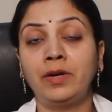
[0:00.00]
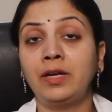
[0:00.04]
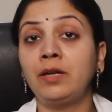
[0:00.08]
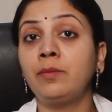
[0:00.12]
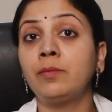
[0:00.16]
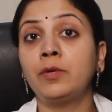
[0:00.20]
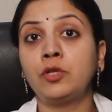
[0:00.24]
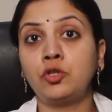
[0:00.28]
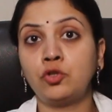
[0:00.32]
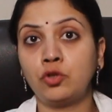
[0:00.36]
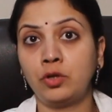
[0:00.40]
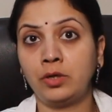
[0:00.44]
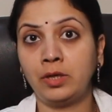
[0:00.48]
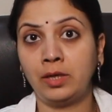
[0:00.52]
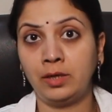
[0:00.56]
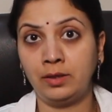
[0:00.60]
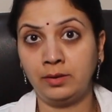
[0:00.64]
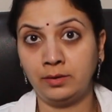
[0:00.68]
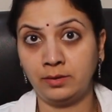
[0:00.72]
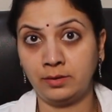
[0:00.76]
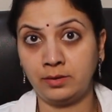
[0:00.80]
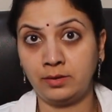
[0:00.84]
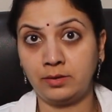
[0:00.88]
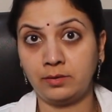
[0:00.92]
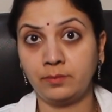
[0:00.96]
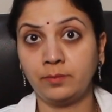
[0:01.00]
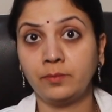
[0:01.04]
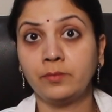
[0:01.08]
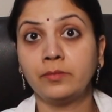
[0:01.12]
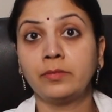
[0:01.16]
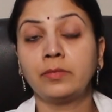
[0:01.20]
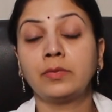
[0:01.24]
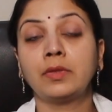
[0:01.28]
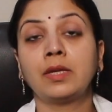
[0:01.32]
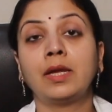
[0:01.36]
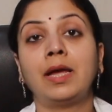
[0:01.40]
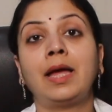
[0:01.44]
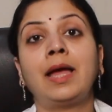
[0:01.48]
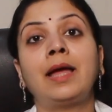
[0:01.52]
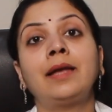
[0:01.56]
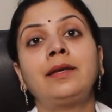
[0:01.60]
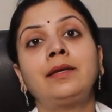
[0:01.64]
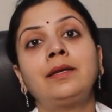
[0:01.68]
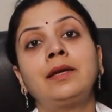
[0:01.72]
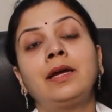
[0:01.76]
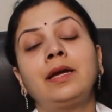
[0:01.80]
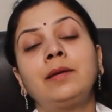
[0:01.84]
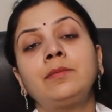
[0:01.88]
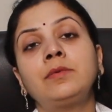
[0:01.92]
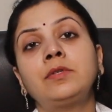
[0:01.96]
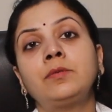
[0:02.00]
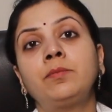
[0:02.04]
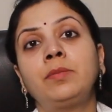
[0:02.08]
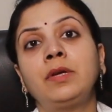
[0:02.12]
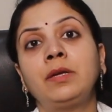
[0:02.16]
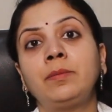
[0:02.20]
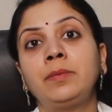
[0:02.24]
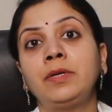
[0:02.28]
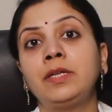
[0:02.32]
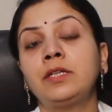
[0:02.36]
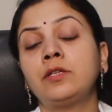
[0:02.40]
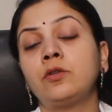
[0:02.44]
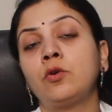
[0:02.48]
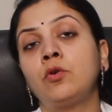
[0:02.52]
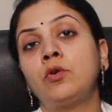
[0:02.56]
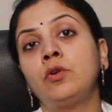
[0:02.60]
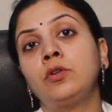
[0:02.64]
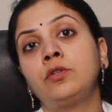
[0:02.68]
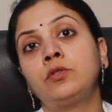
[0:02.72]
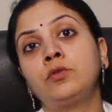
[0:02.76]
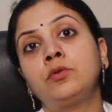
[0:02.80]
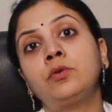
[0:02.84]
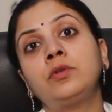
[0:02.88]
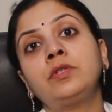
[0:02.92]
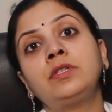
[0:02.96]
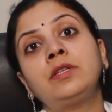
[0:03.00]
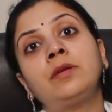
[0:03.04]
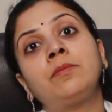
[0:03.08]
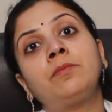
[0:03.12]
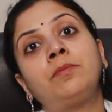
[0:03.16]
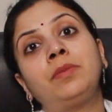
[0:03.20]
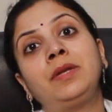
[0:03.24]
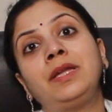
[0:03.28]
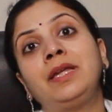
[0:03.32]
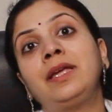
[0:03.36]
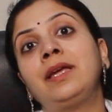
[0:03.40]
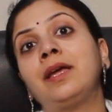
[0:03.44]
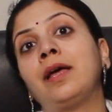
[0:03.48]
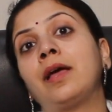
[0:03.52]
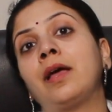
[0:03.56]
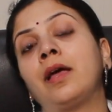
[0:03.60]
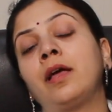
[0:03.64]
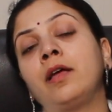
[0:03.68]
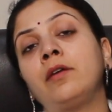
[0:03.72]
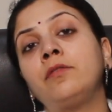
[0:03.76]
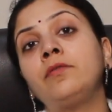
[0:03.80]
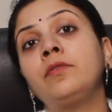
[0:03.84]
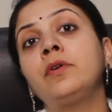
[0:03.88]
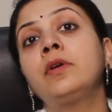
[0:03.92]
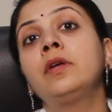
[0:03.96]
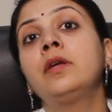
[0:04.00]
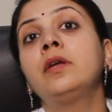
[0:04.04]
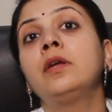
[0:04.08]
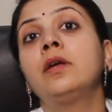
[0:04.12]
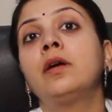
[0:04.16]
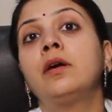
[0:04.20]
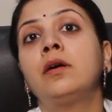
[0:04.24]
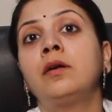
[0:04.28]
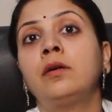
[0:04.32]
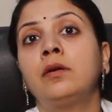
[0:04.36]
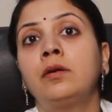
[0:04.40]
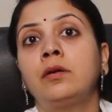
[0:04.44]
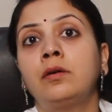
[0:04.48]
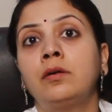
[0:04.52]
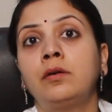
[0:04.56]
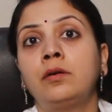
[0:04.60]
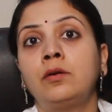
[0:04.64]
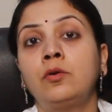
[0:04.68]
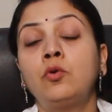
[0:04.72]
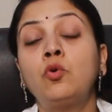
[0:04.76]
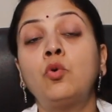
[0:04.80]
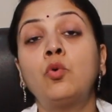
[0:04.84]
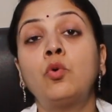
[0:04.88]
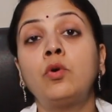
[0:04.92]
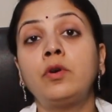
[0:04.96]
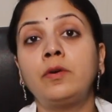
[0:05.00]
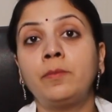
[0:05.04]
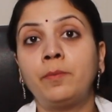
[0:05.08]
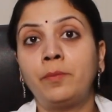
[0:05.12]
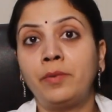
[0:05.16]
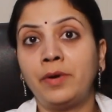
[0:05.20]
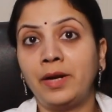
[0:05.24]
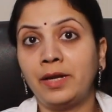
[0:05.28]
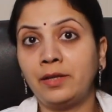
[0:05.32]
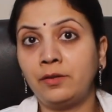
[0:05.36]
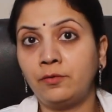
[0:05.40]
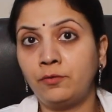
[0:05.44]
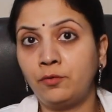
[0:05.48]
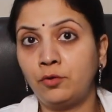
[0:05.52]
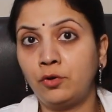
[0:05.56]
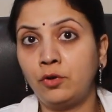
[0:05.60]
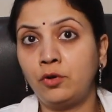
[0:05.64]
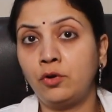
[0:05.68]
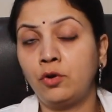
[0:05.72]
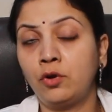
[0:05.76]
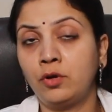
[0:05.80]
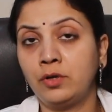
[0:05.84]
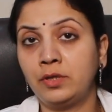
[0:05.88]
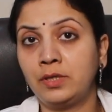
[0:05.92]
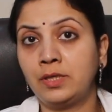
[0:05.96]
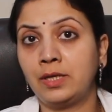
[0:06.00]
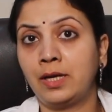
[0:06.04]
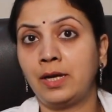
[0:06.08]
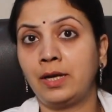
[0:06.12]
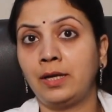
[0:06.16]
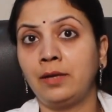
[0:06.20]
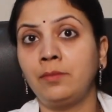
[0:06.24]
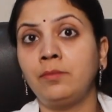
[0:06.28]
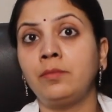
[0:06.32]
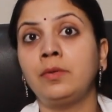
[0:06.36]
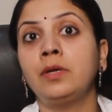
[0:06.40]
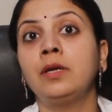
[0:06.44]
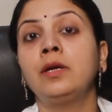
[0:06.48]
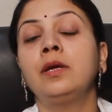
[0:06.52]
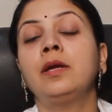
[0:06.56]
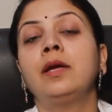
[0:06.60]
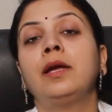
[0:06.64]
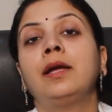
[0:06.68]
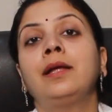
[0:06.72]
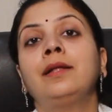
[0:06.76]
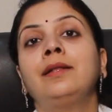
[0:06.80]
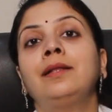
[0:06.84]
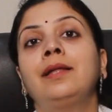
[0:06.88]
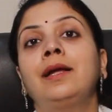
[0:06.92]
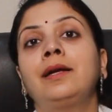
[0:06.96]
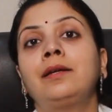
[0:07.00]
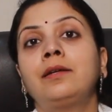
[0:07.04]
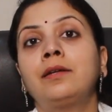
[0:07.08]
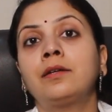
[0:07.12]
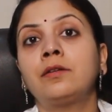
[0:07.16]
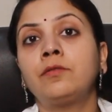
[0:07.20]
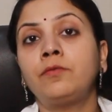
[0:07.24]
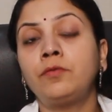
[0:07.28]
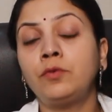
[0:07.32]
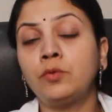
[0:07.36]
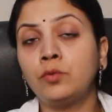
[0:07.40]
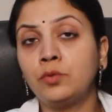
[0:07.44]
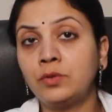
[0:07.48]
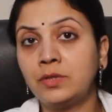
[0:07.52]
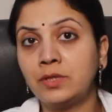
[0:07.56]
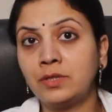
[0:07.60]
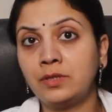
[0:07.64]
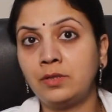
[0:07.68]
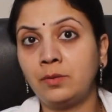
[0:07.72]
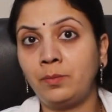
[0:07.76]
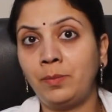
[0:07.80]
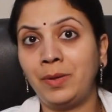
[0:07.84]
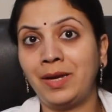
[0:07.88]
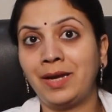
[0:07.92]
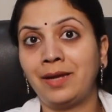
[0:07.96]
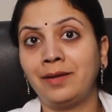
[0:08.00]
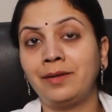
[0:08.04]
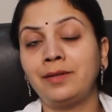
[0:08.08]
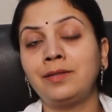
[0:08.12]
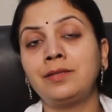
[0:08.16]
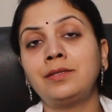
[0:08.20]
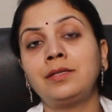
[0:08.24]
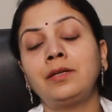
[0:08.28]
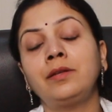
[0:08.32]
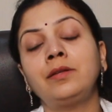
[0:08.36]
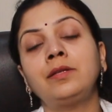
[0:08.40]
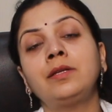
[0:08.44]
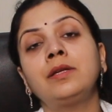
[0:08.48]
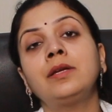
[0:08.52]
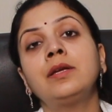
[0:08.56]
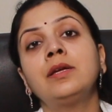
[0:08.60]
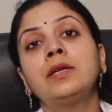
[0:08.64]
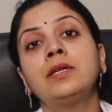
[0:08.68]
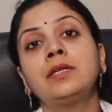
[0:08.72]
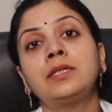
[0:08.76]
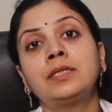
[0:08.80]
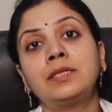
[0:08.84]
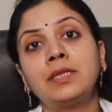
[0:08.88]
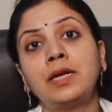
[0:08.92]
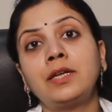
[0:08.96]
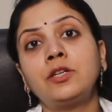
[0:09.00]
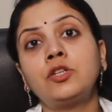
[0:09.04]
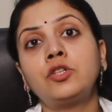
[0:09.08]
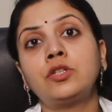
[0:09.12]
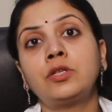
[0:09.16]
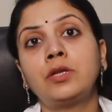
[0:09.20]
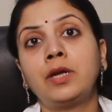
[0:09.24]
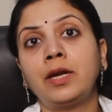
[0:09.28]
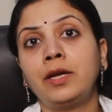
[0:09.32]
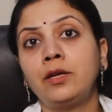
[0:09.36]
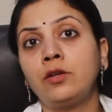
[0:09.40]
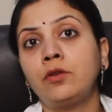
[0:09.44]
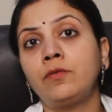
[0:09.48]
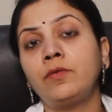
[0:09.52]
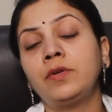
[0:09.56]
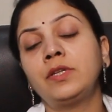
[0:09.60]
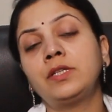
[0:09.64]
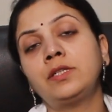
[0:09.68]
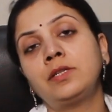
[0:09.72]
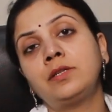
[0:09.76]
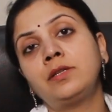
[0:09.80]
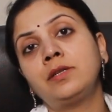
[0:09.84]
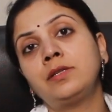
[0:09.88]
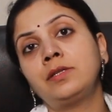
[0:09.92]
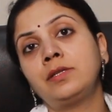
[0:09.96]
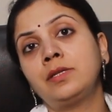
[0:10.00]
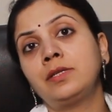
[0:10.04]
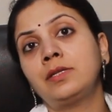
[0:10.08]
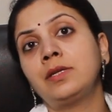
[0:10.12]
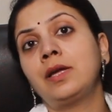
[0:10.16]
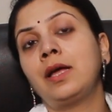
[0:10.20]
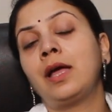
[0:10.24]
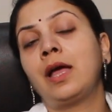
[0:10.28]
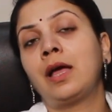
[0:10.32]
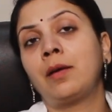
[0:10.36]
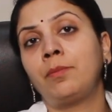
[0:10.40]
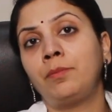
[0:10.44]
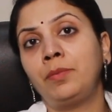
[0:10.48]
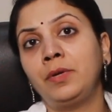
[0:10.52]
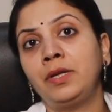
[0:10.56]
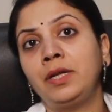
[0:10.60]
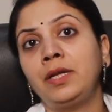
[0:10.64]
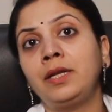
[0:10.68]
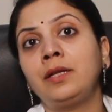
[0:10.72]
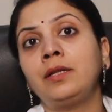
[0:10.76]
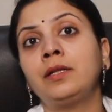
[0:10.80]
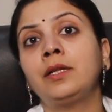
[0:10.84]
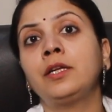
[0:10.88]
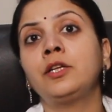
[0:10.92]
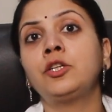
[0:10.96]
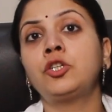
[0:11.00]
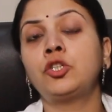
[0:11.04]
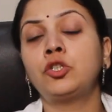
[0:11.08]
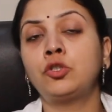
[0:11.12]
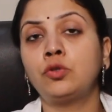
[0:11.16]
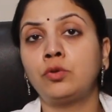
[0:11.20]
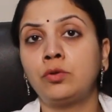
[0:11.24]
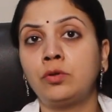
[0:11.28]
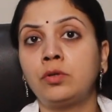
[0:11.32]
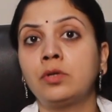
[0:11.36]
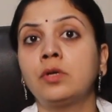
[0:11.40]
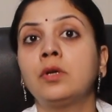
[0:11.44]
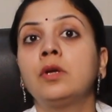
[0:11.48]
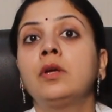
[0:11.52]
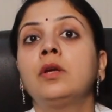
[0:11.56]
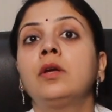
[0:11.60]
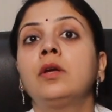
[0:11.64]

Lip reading: much on alert. At times, babies also simply have hold breath for a long time, and that confuses the parents. In such kind of incidences are happening, they should